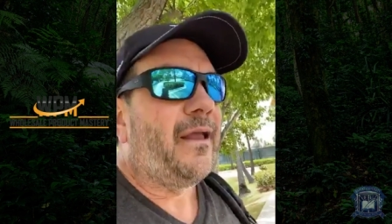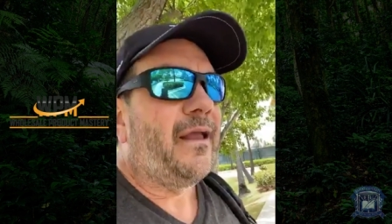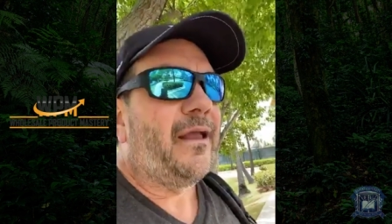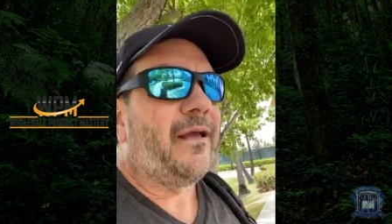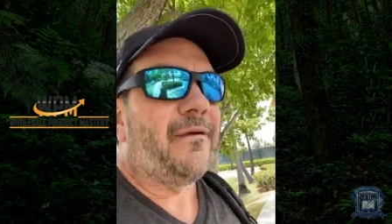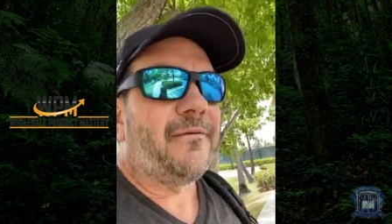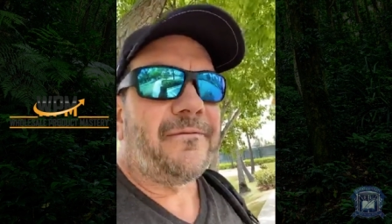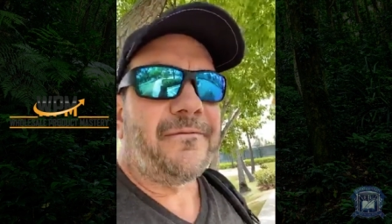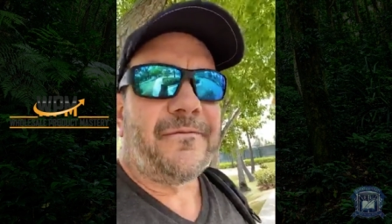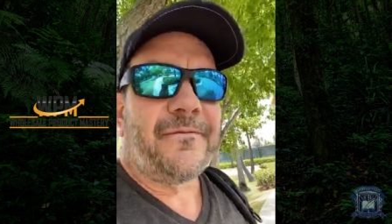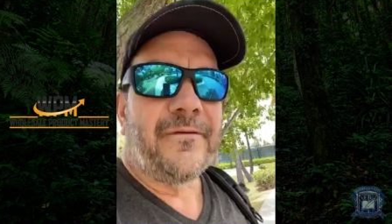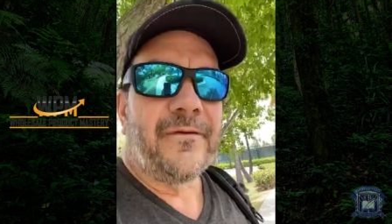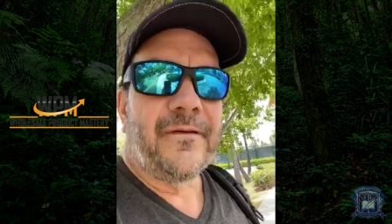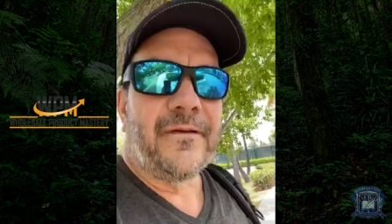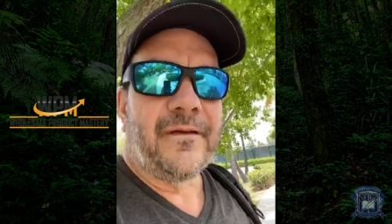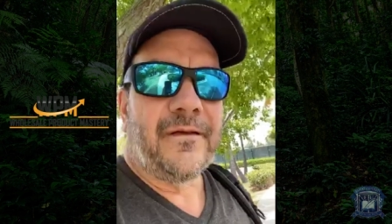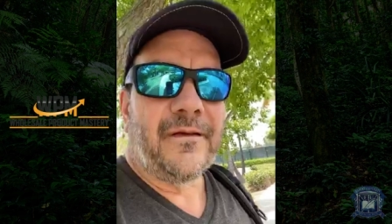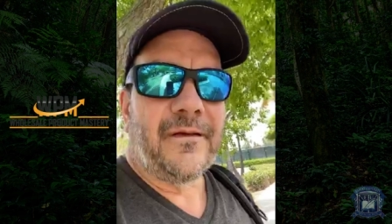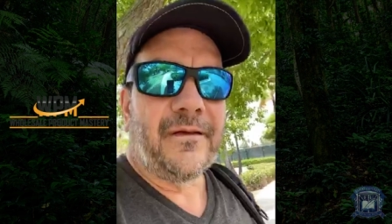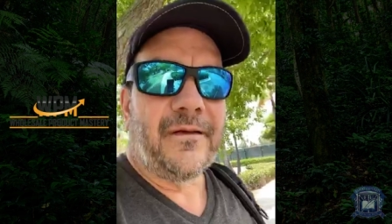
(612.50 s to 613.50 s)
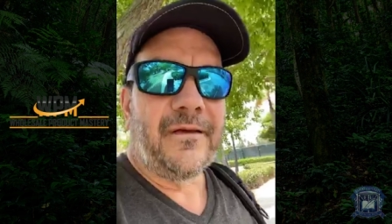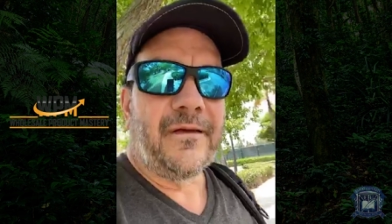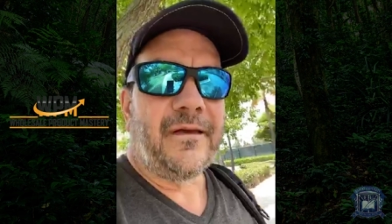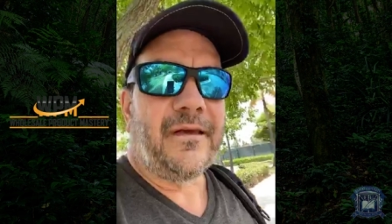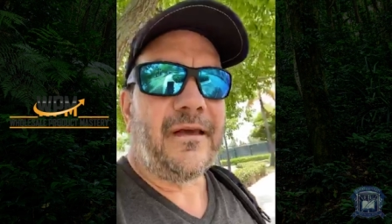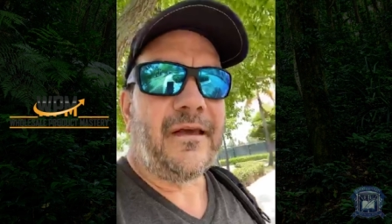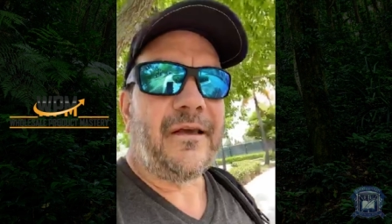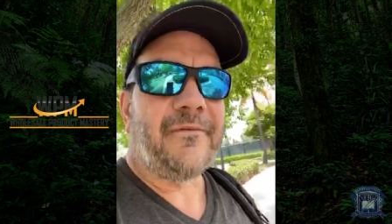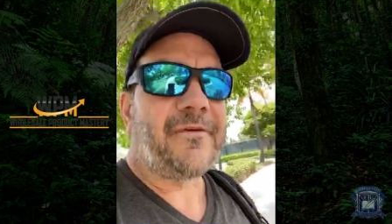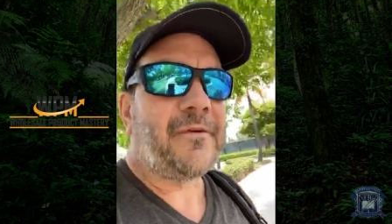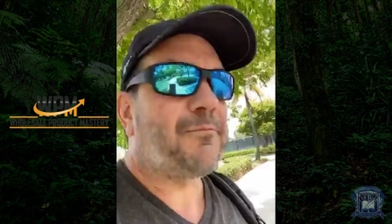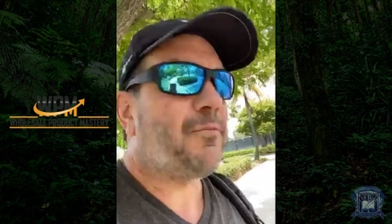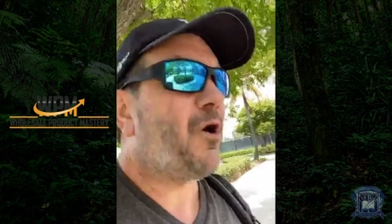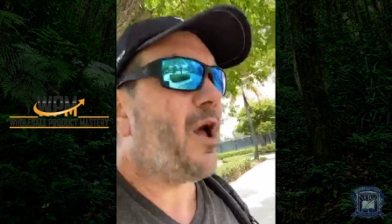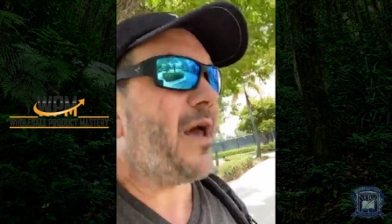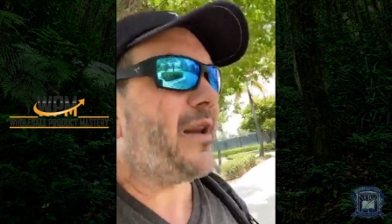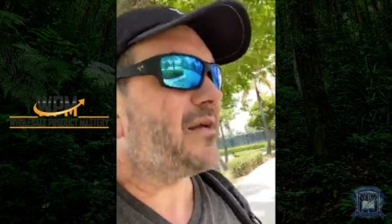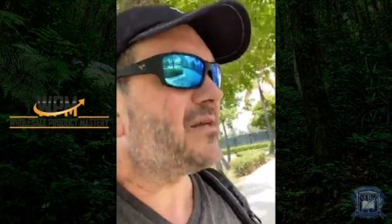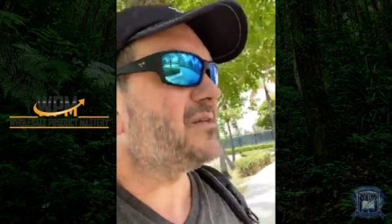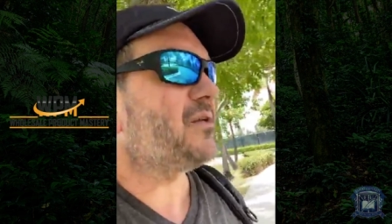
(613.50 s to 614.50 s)
If a
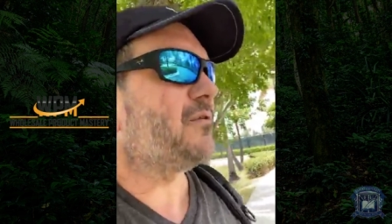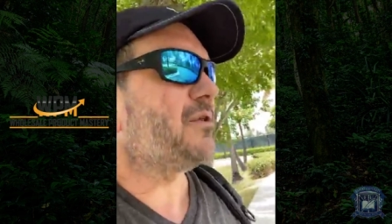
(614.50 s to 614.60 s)
product's